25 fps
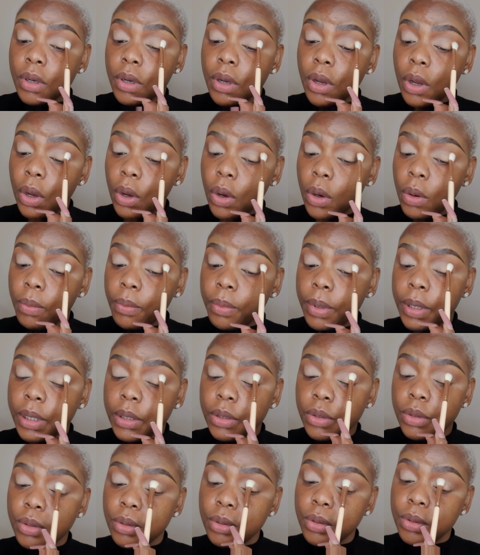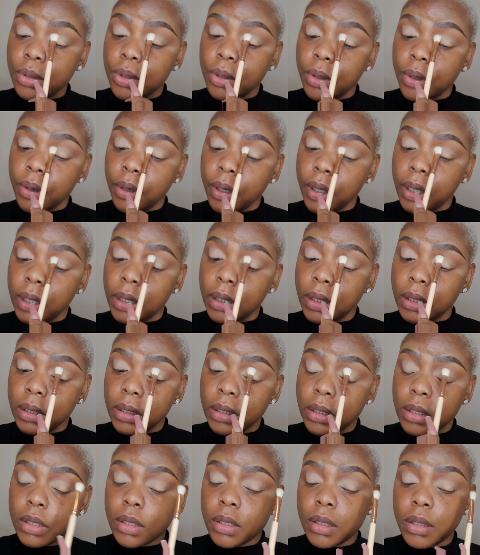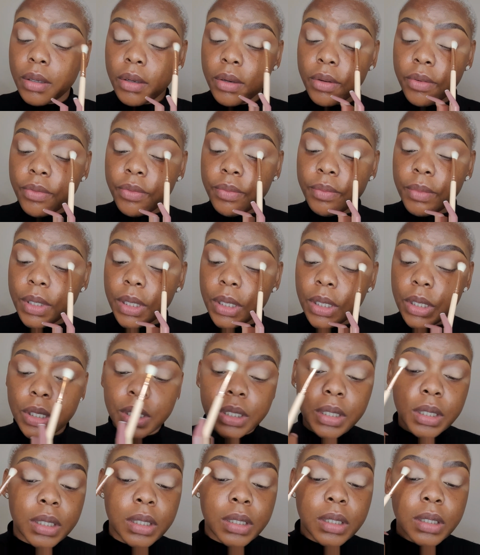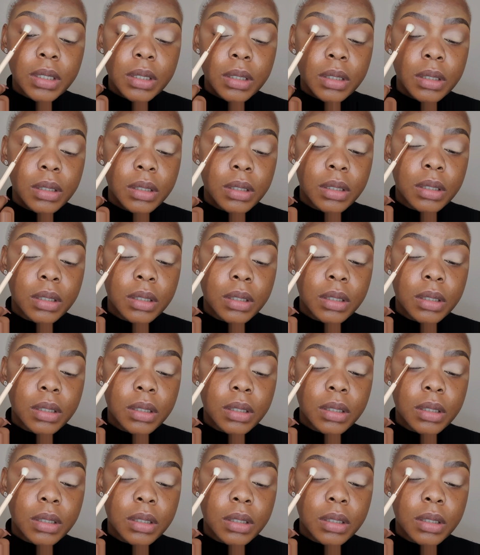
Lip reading: a complete tutorial instead of me just